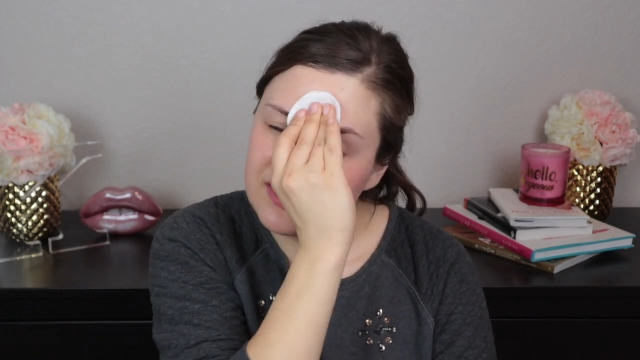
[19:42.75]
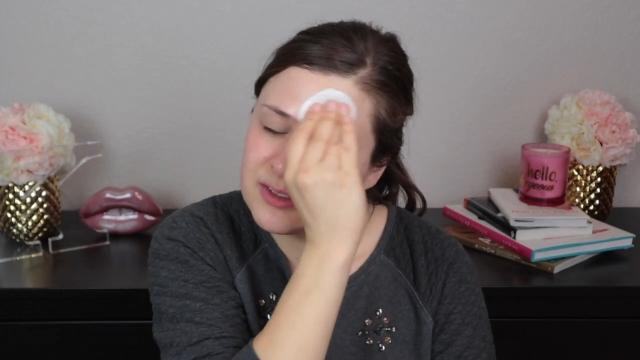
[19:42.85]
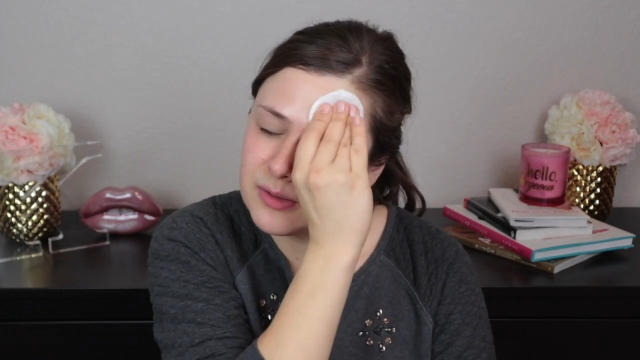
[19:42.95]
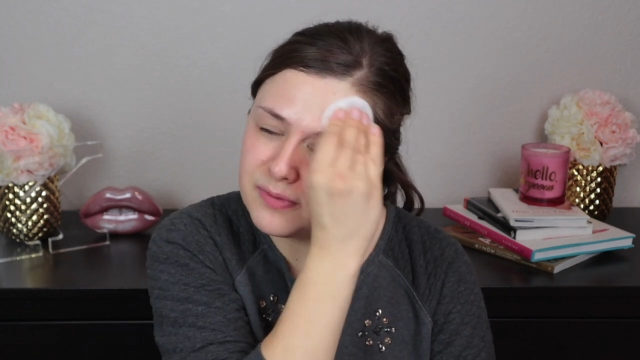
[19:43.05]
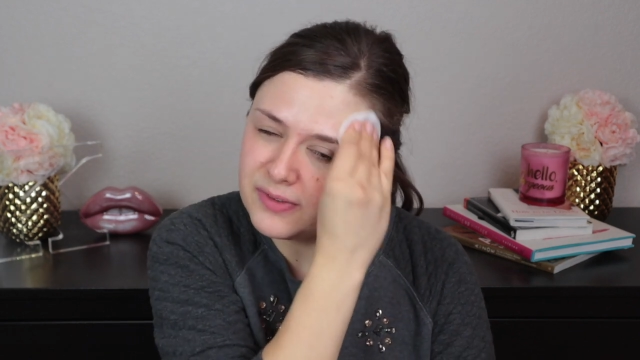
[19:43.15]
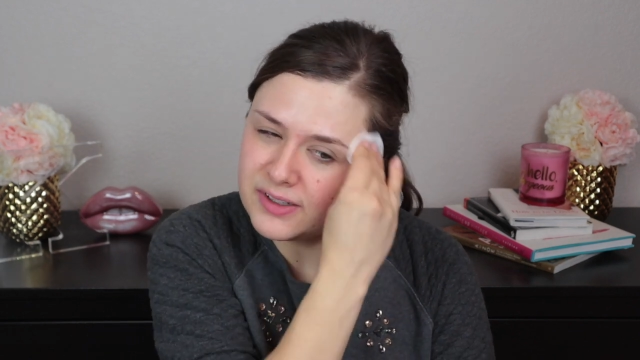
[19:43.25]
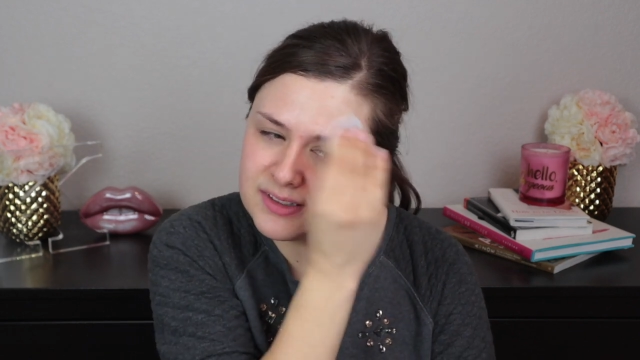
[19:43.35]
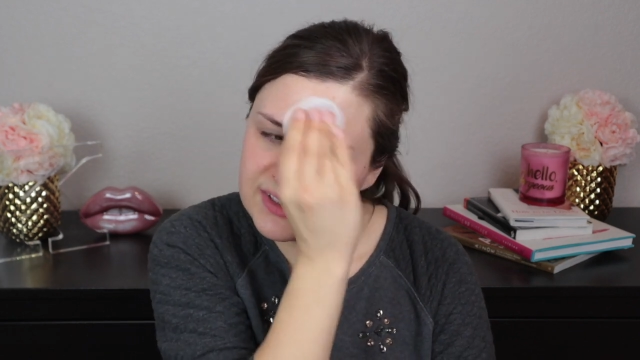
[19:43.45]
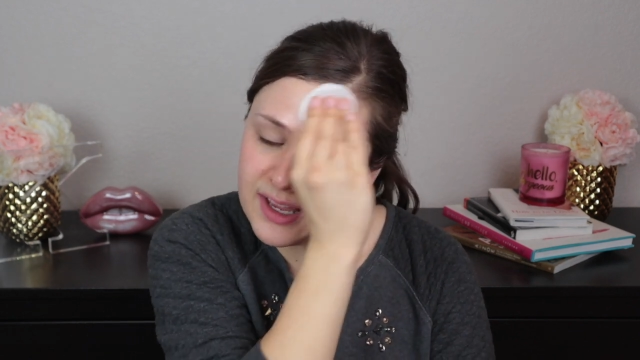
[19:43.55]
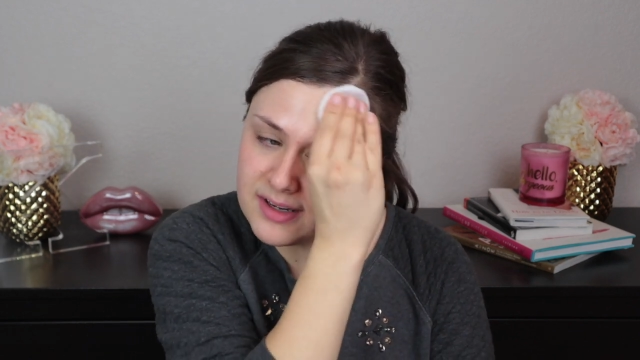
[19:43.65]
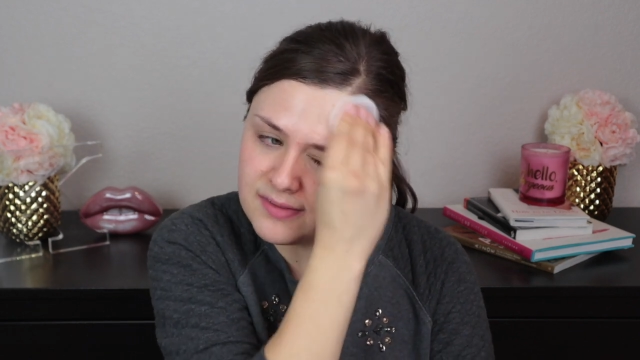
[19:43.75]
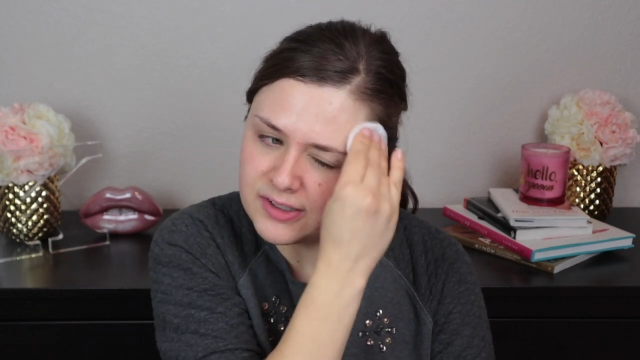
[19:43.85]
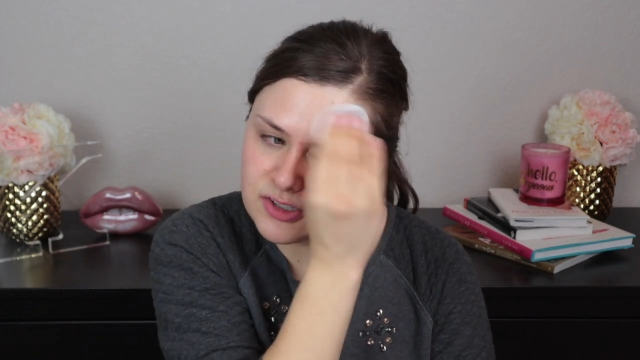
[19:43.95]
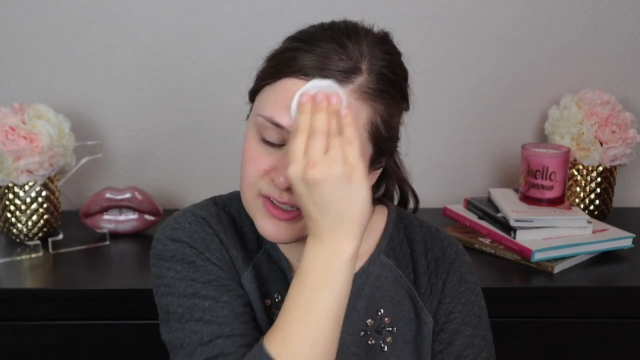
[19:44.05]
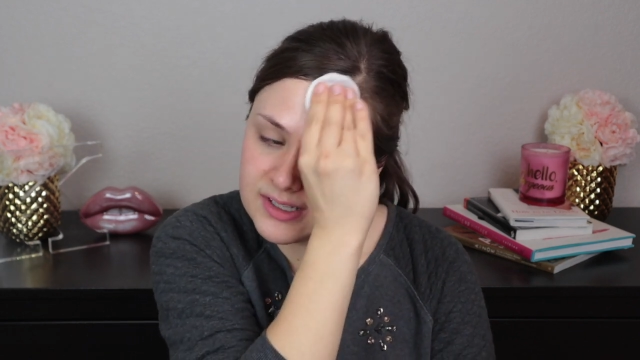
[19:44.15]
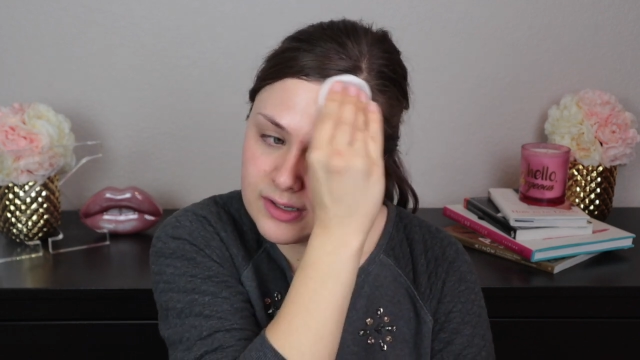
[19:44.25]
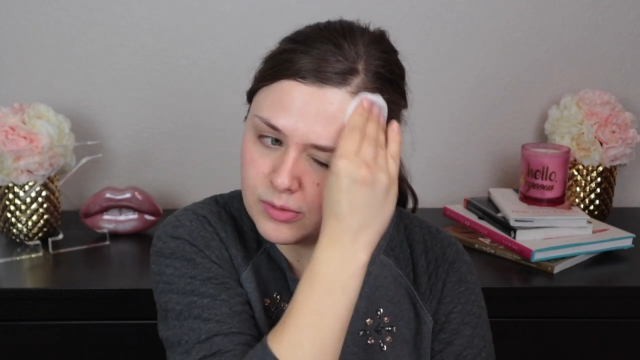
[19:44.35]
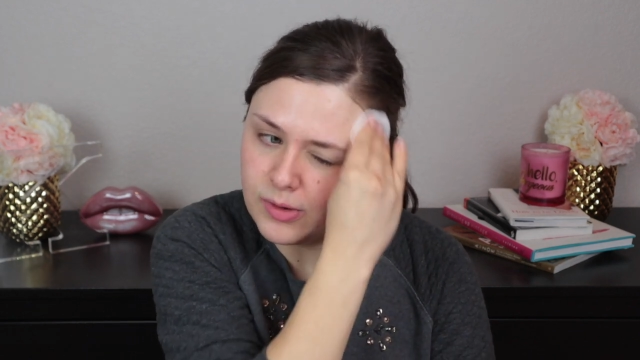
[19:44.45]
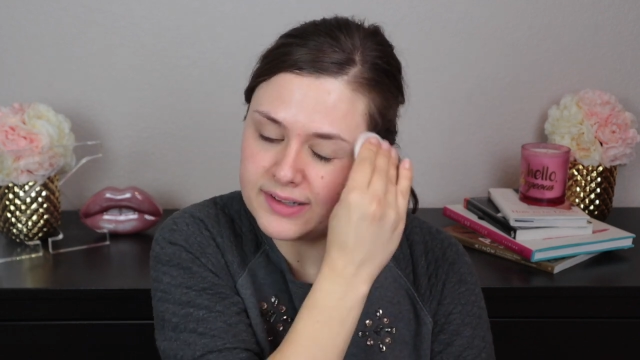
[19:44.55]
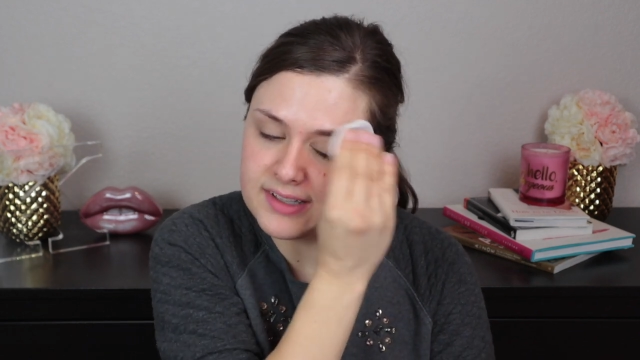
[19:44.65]
So it feels kind of interesting.
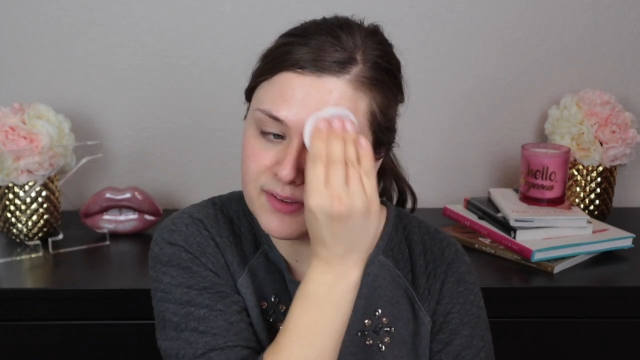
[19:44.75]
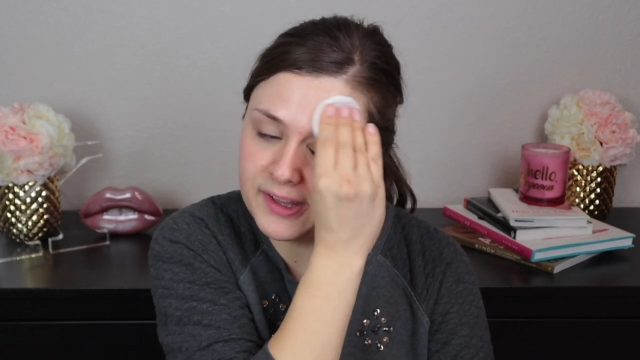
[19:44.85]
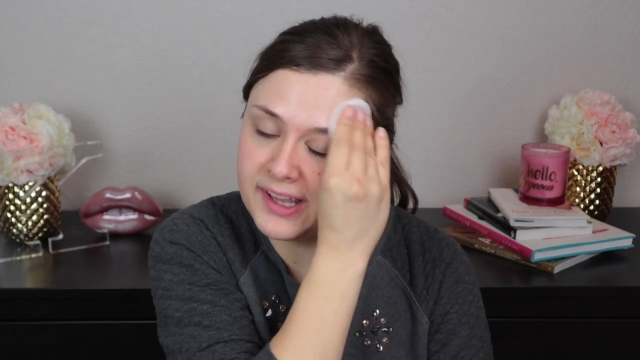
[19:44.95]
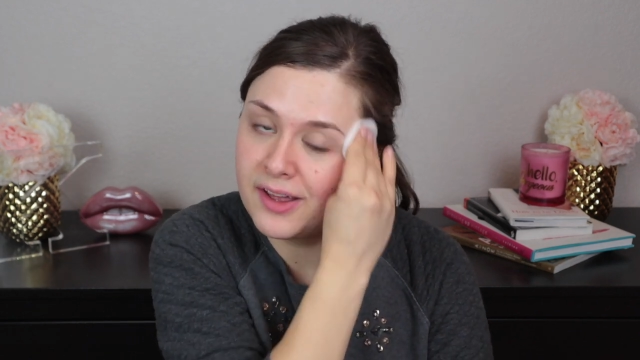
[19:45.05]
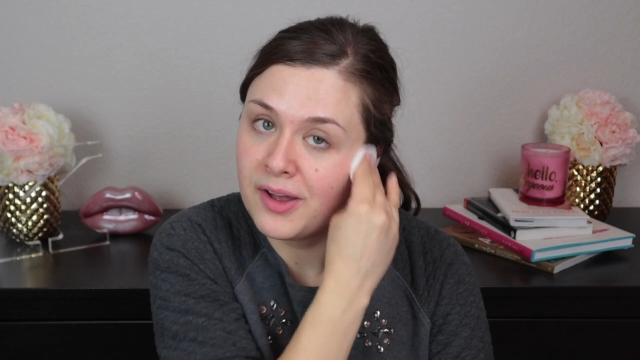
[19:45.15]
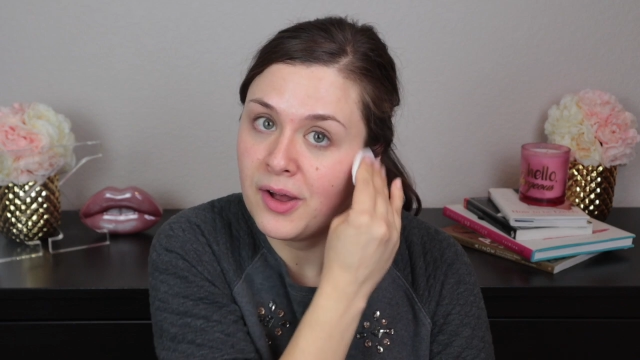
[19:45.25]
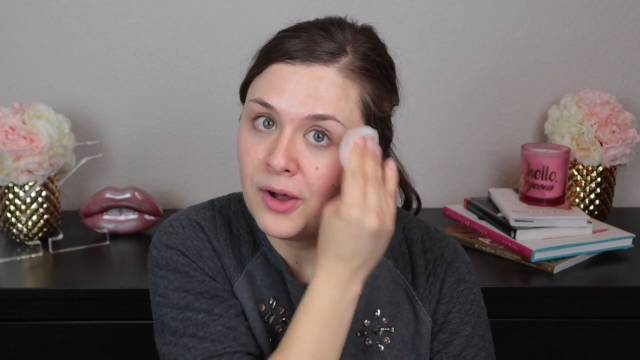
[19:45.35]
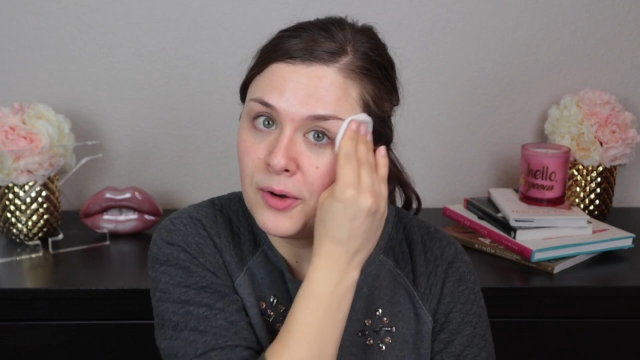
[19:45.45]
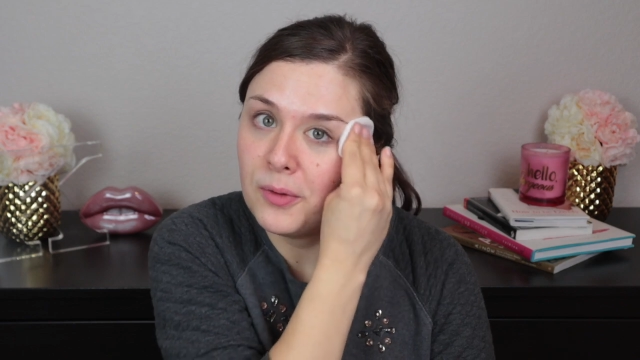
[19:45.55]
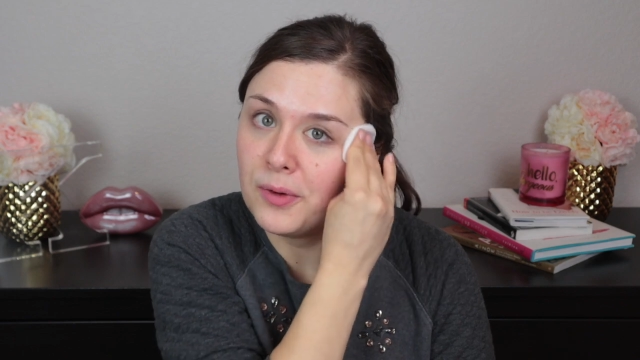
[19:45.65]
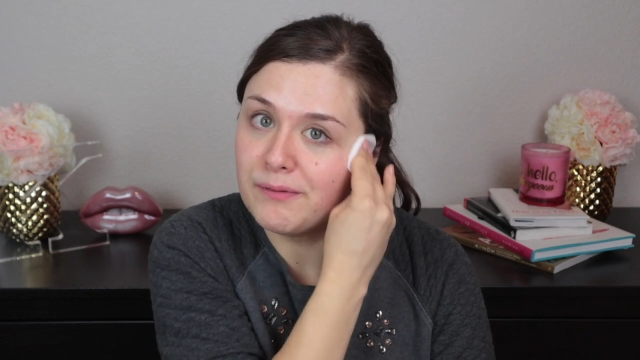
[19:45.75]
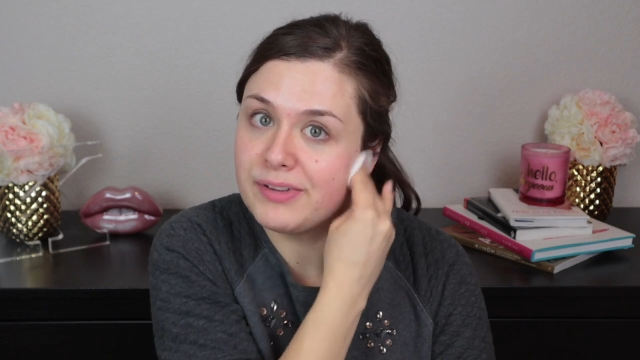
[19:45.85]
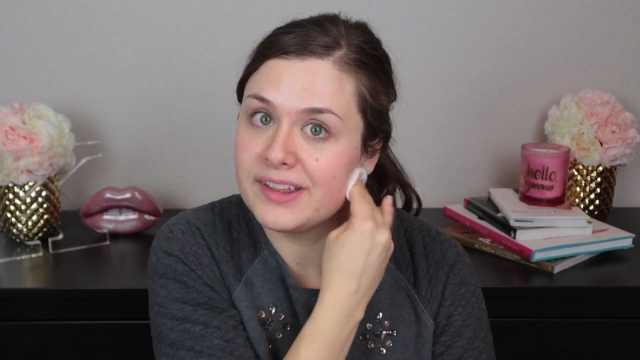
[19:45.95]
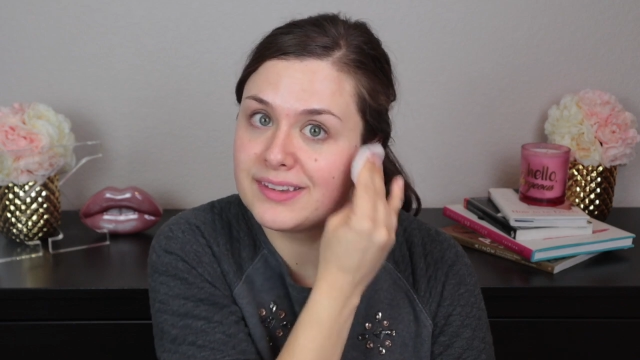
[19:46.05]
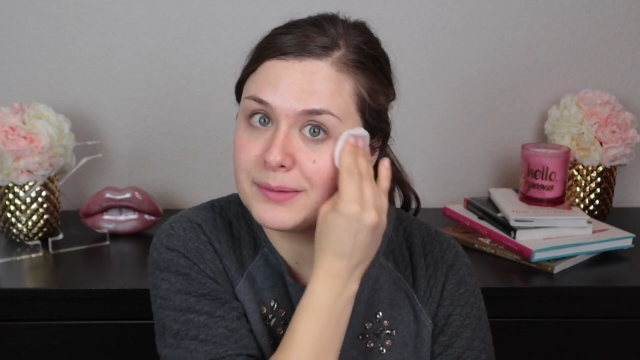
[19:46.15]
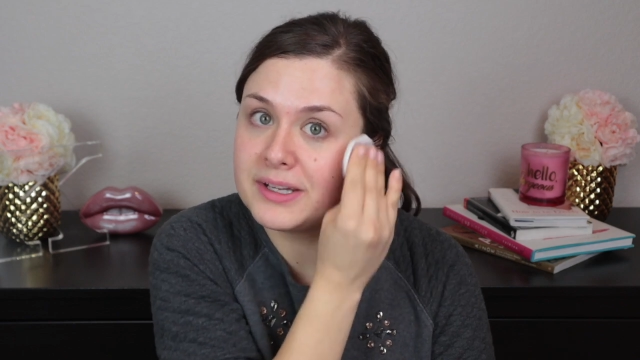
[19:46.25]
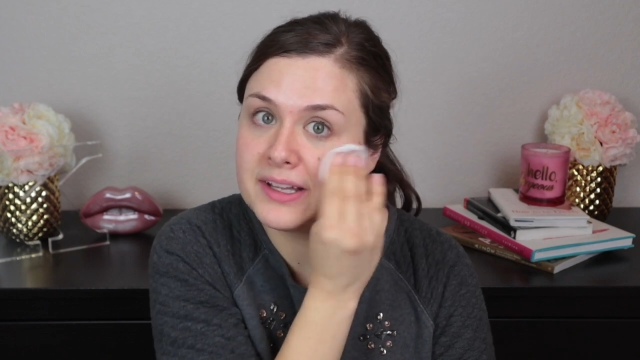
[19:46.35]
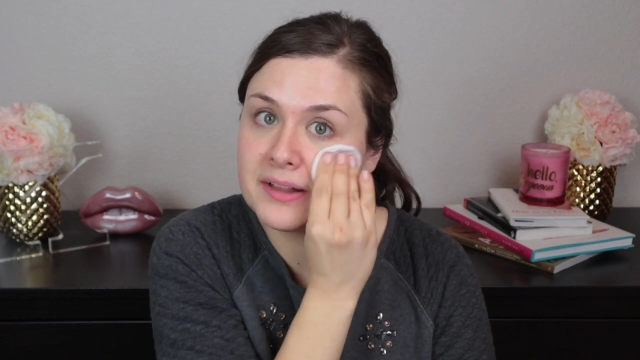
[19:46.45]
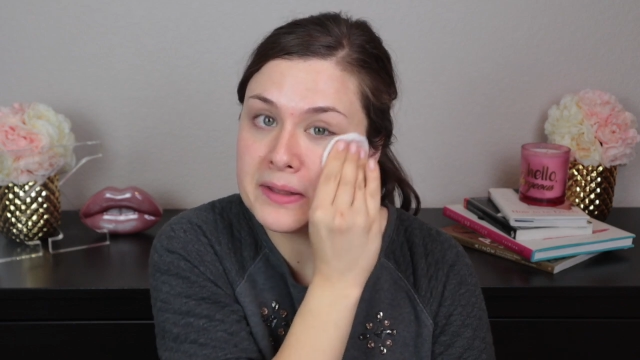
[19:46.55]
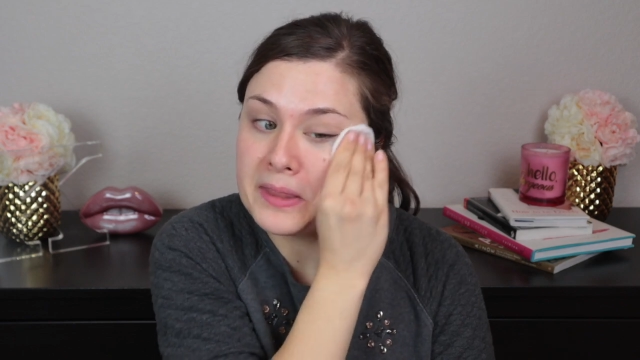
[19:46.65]
Ooh, I'm feeling some
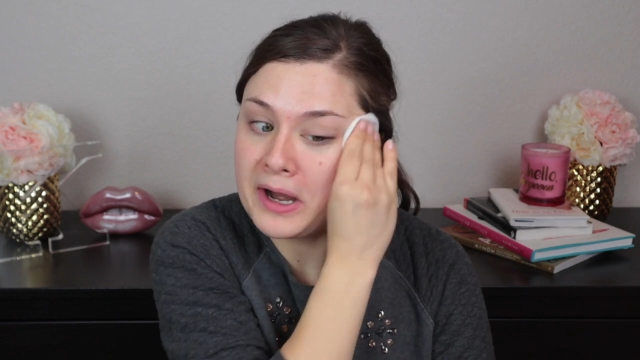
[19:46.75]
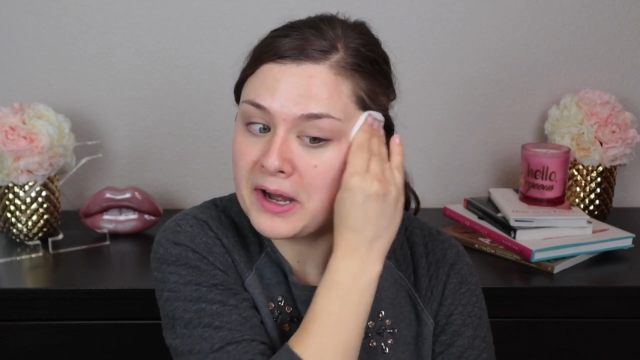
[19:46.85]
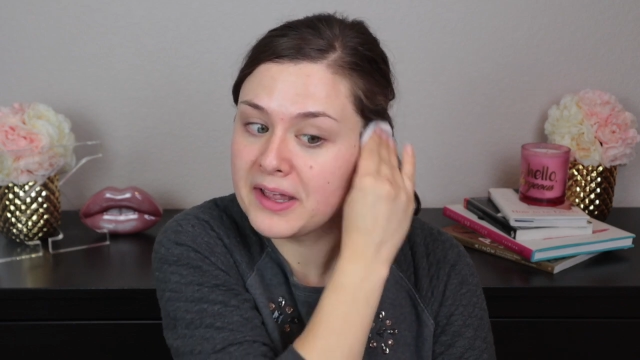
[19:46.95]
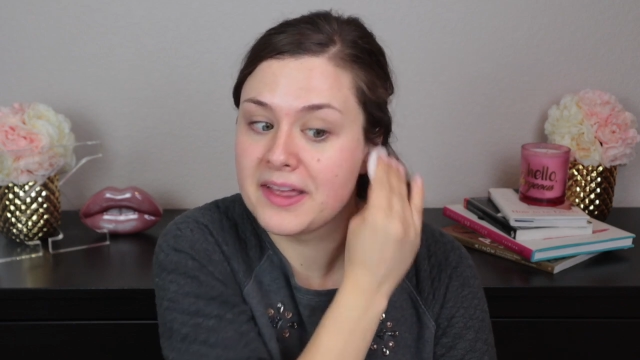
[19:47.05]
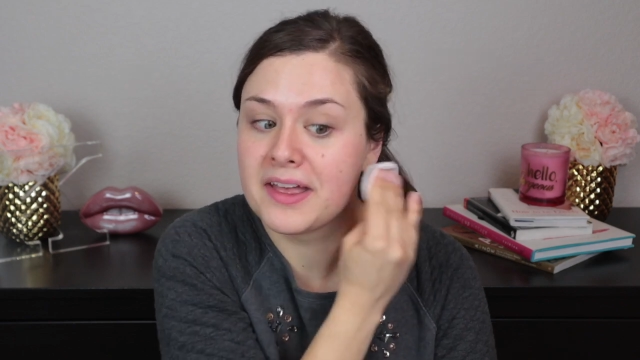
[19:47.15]
tingle in there.